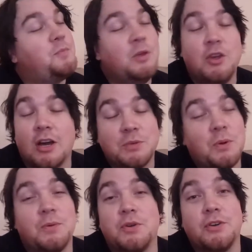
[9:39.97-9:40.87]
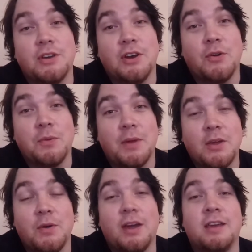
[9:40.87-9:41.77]
You guys probably already know him
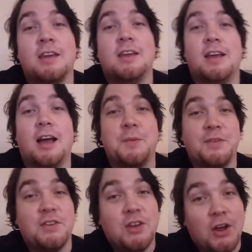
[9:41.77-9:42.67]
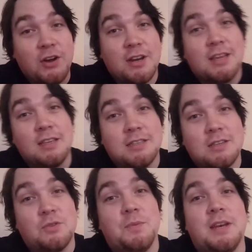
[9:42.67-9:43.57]
anyway. If you don't, his
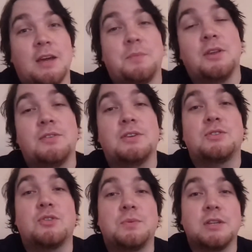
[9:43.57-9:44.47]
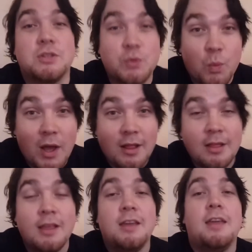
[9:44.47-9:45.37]
link will be down below in the description as
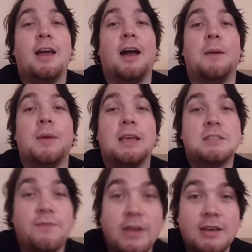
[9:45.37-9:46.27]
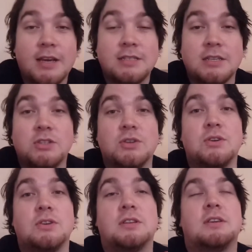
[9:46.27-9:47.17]
well. He's a fantastic
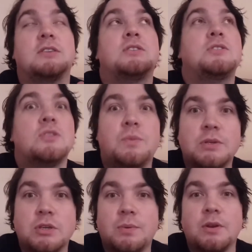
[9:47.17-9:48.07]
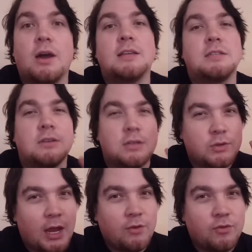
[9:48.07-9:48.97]
dude, super nice, and got
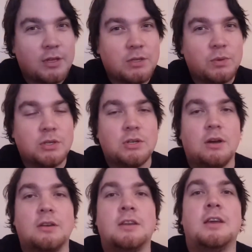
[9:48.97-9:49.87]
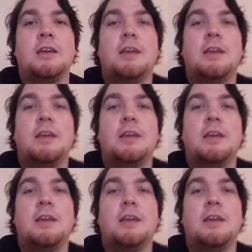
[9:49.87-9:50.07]
his head really switched on.